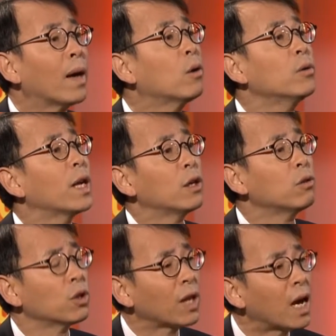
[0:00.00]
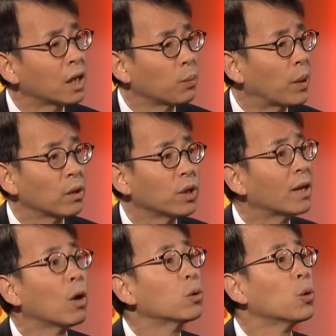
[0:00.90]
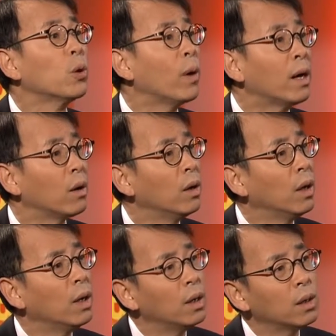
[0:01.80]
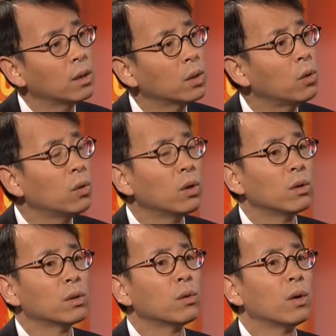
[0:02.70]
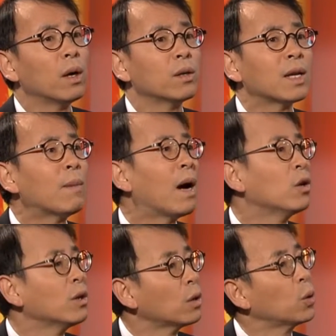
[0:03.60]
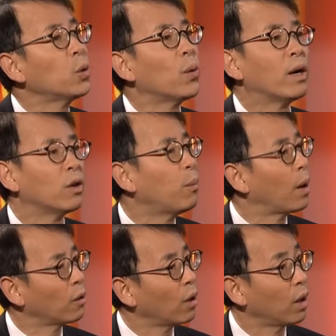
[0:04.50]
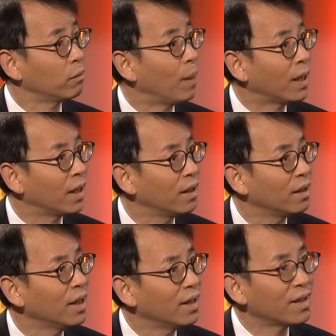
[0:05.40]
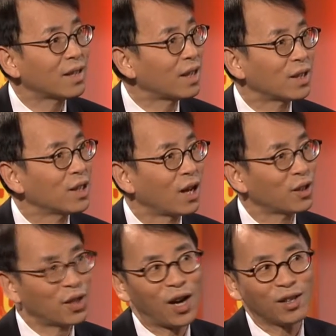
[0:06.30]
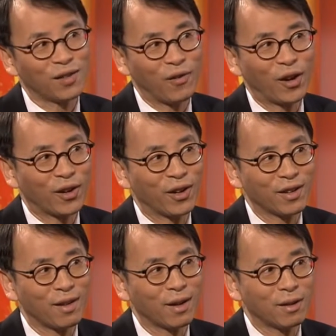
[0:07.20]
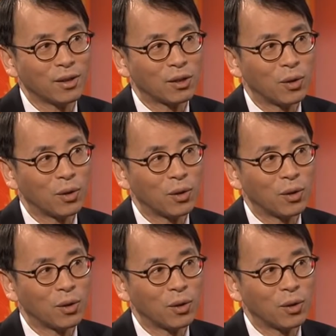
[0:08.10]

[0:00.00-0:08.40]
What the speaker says: couldn't they issue stocks? Because they are not doing well. So somehow you're not doing well, you're borrowing a lot of money. That does not sound a very good situation.